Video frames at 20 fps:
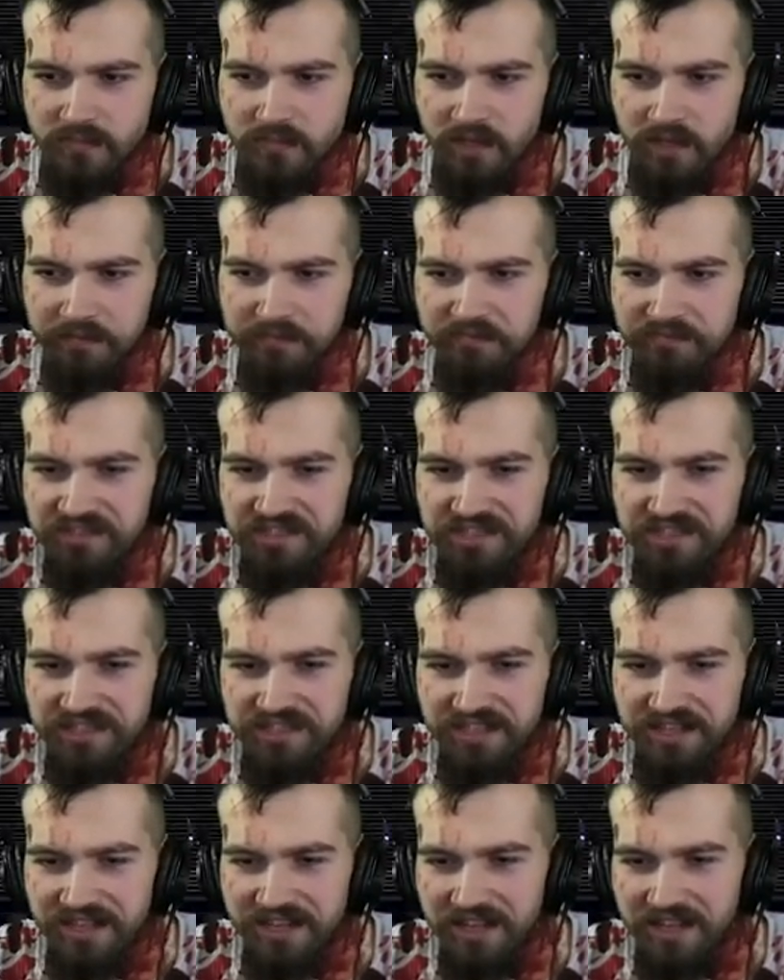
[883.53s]
Oh, she's
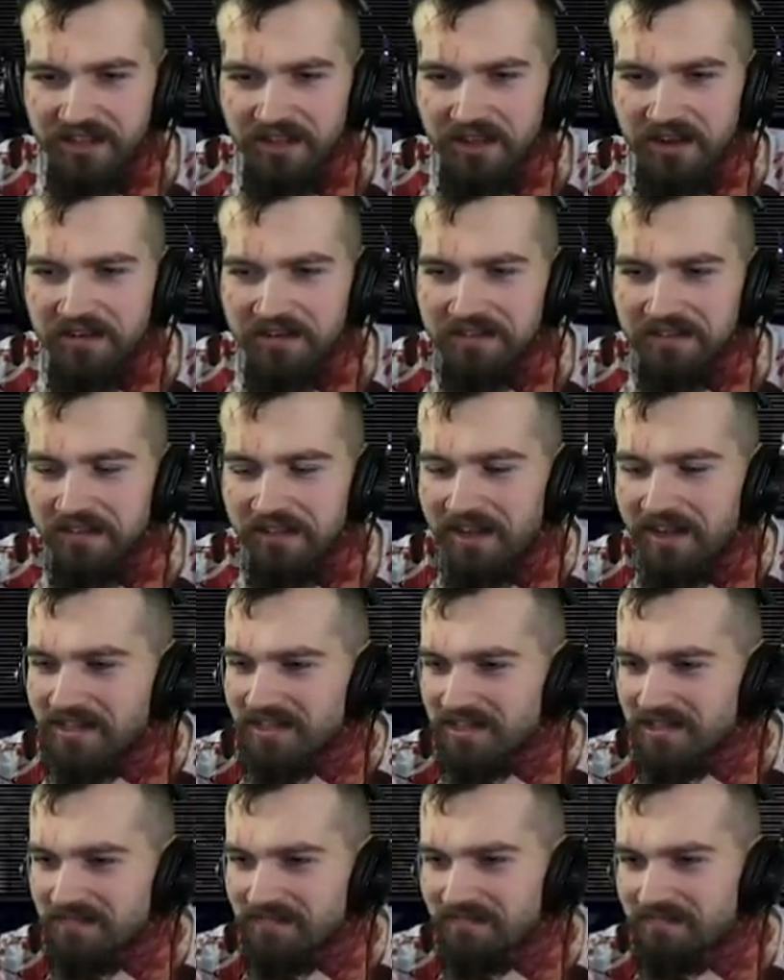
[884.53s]
learning a
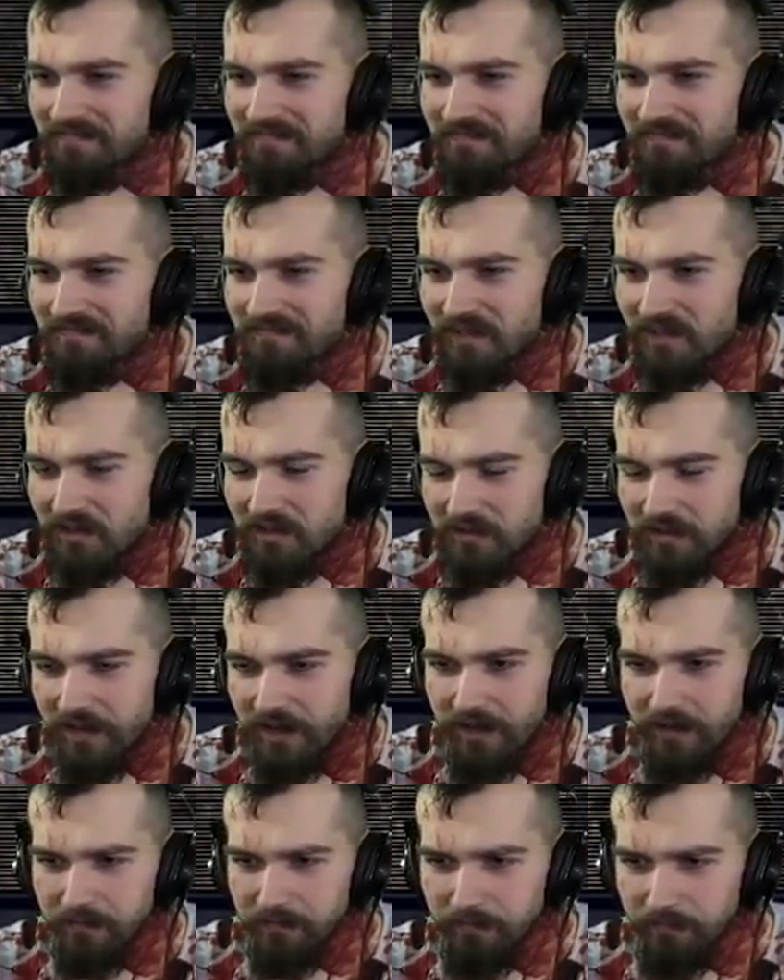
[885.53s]
lesson. Okay.